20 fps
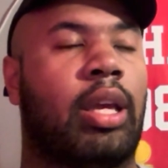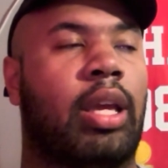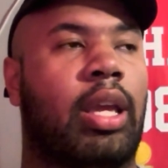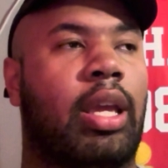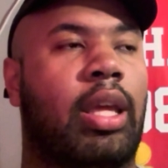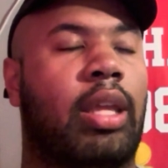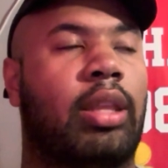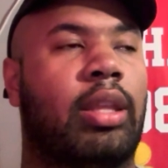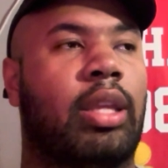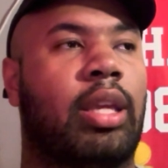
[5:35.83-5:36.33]

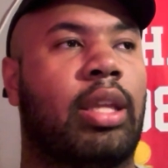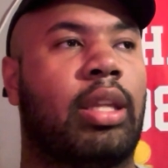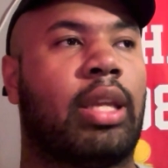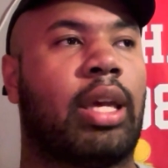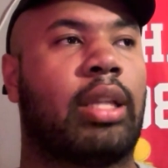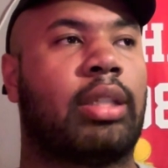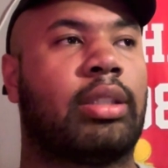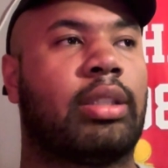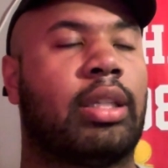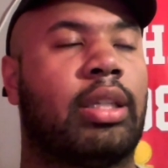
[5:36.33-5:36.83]
And then
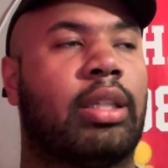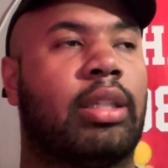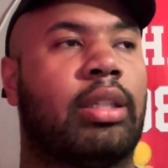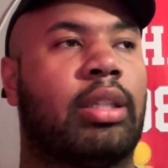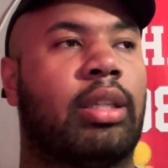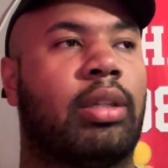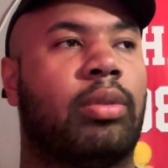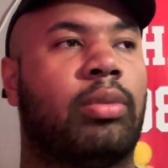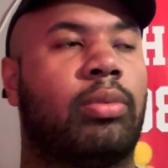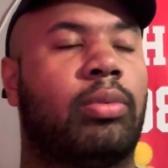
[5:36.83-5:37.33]
I think
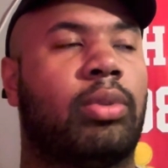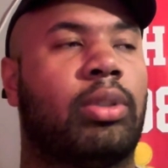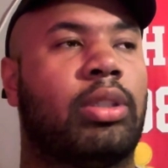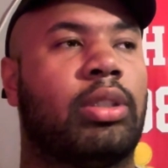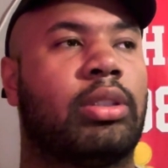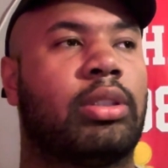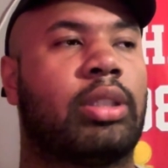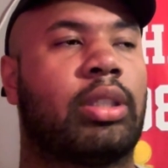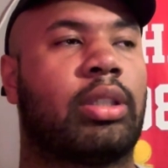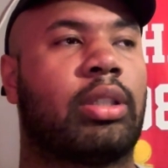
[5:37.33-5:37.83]
it
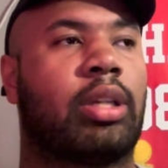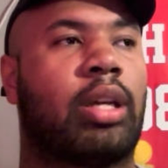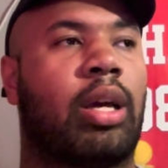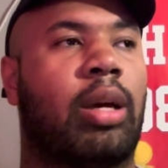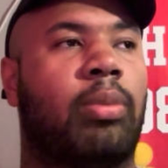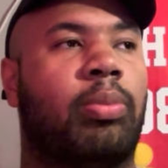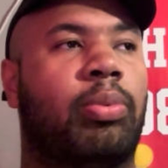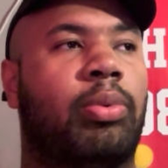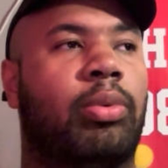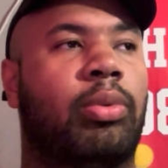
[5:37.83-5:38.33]
was a
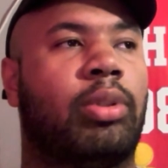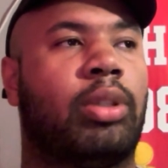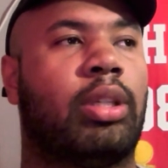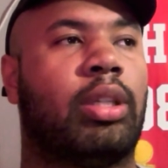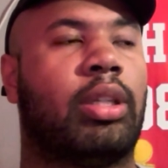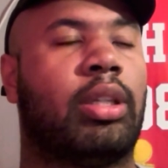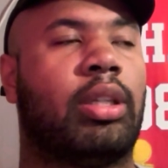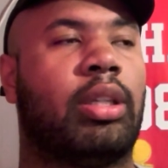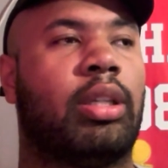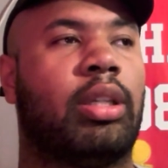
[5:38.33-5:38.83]
couple
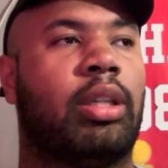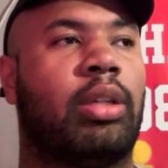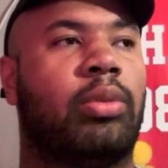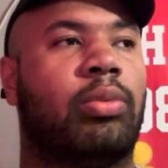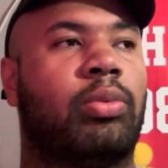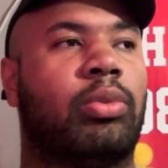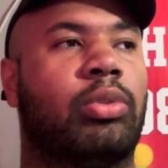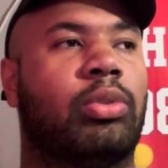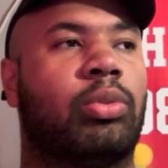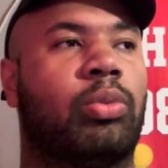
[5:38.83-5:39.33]
years. It
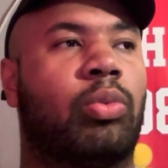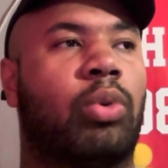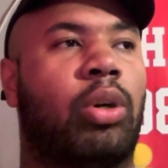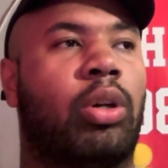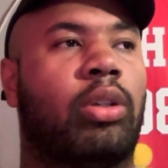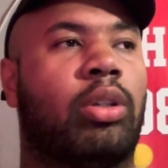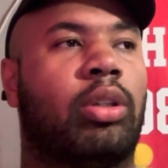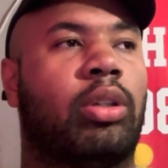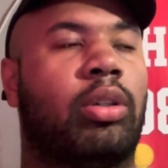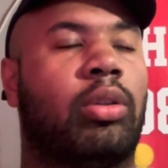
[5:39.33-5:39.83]
was
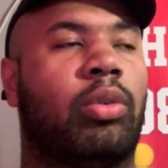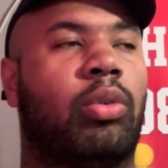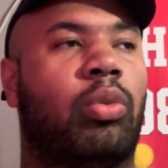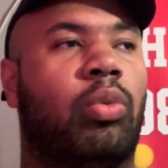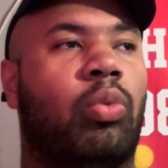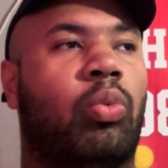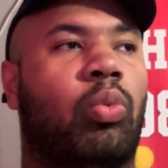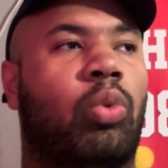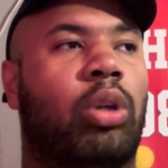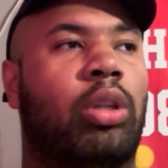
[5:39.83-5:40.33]
one
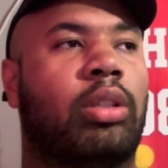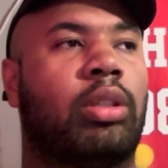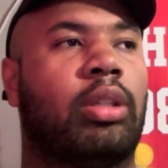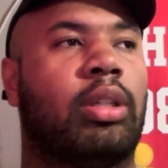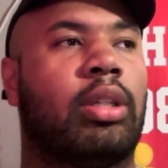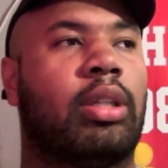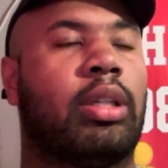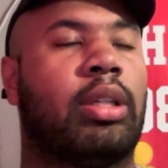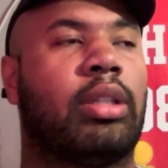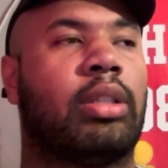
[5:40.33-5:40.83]

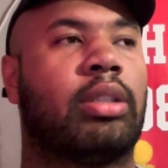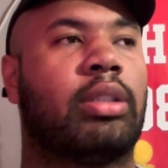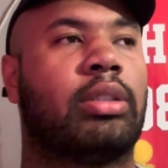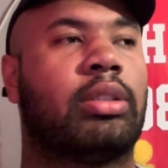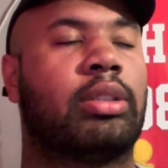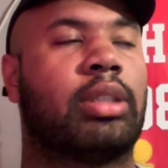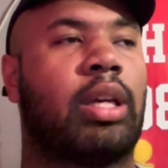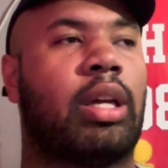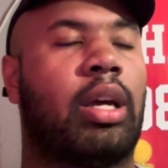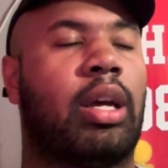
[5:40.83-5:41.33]
year.
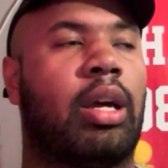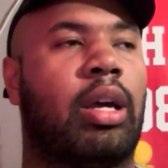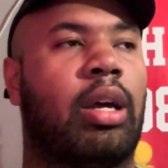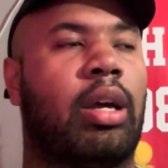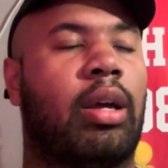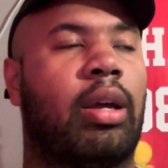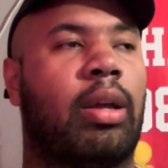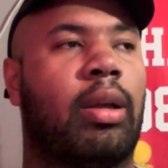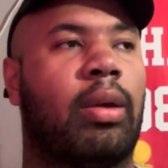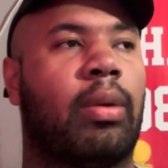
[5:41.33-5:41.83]

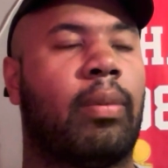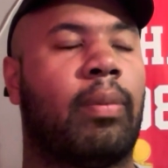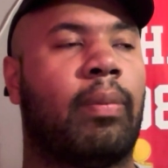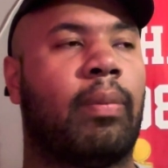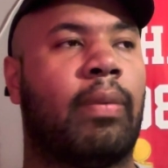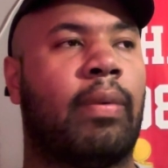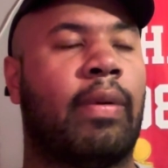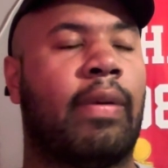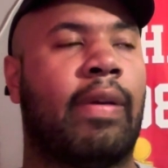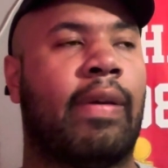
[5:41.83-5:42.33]

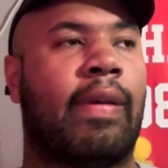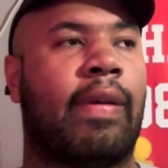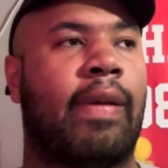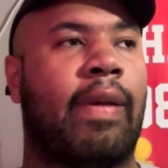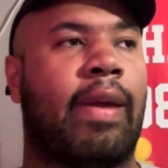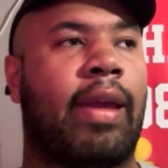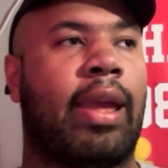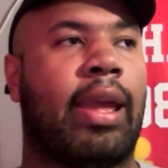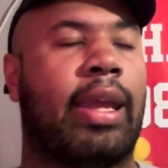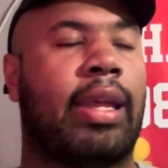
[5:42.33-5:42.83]

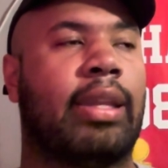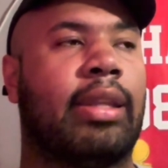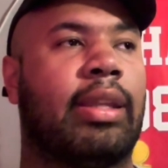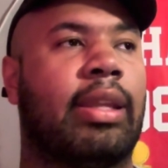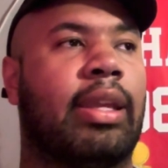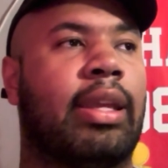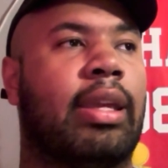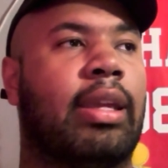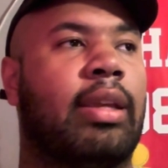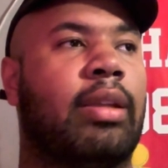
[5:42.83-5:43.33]
And
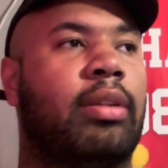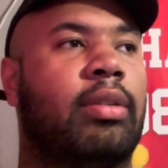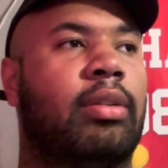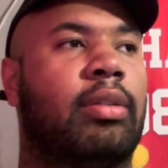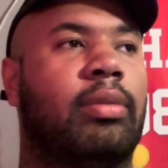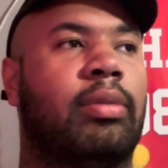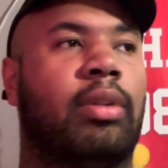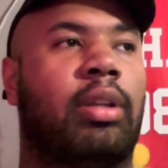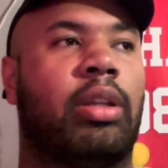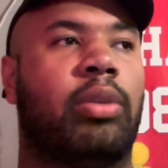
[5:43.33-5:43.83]
then
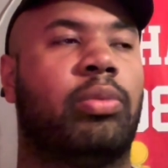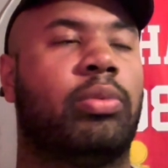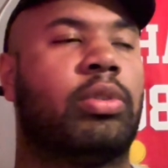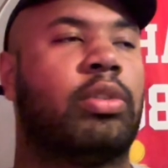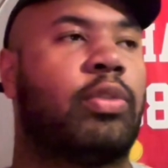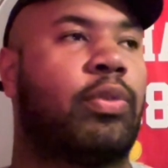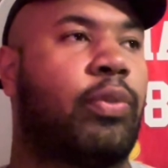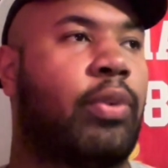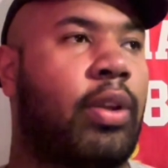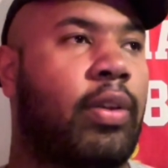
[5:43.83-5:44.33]
it
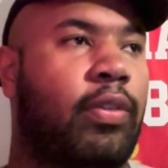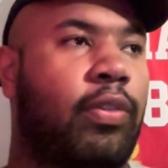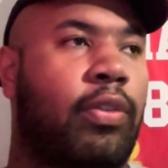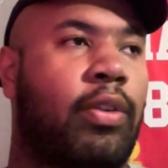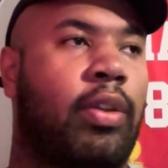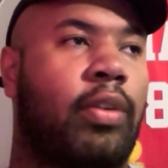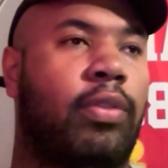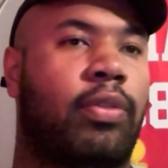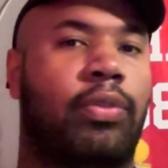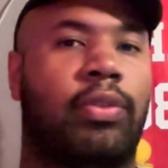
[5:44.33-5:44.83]
was
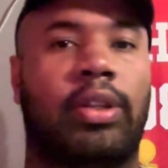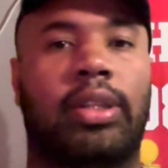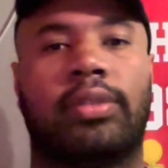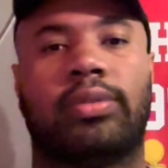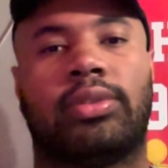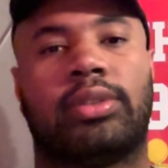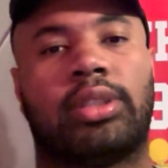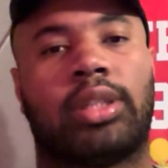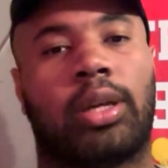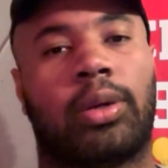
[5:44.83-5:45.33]

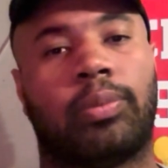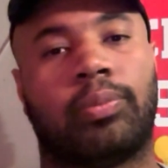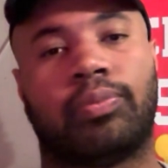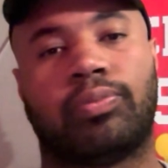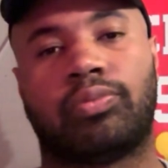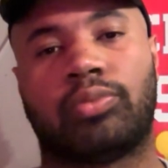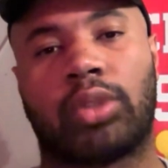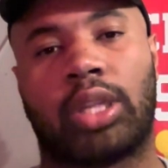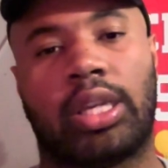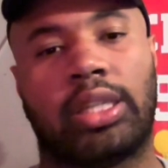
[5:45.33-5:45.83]
fifth. So
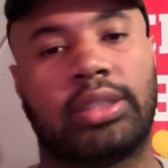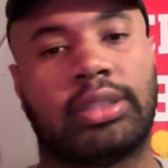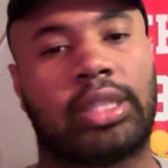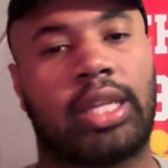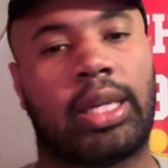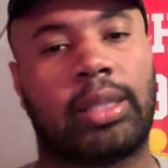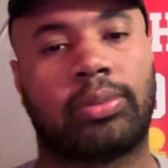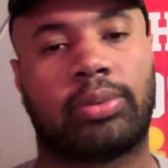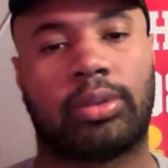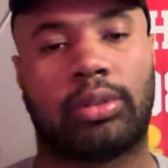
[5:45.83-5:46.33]
it's
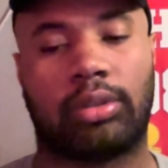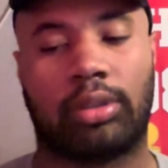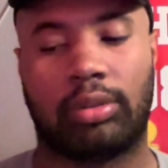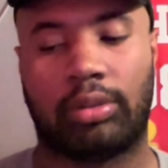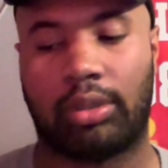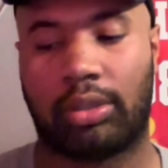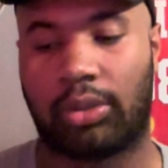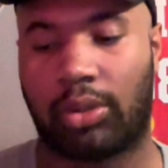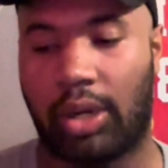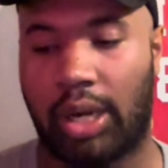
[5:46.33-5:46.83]

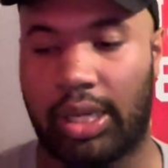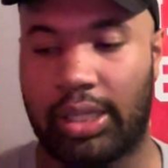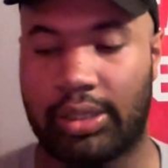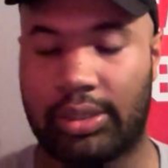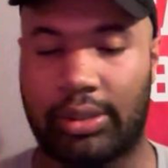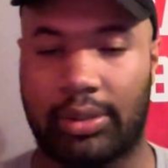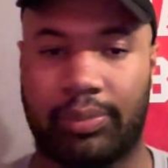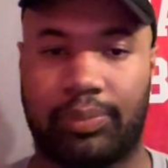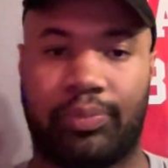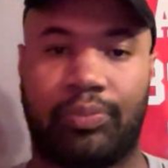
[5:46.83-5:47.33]
absolutely
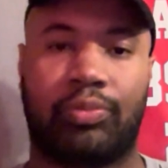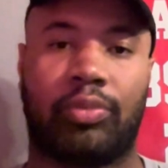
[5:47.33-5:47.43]
crazy.